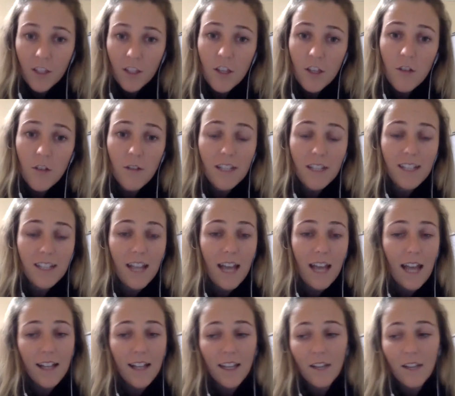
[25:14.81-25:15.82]
the usa
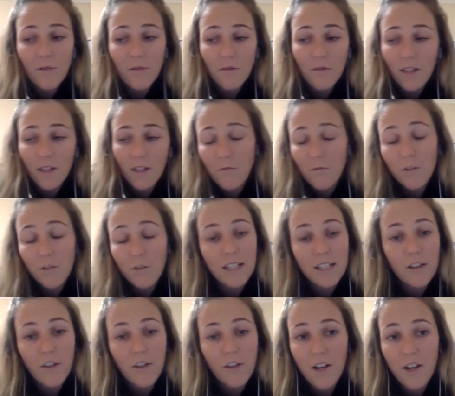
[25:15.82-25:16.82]
and it, it was
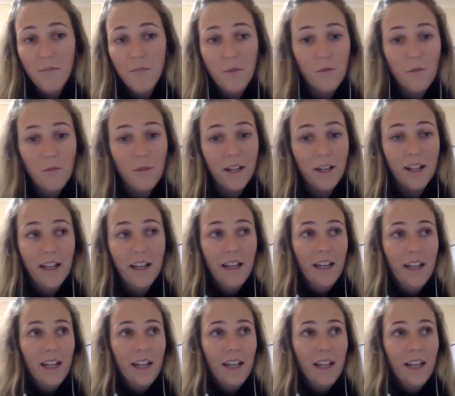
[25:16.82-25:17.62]
incredible but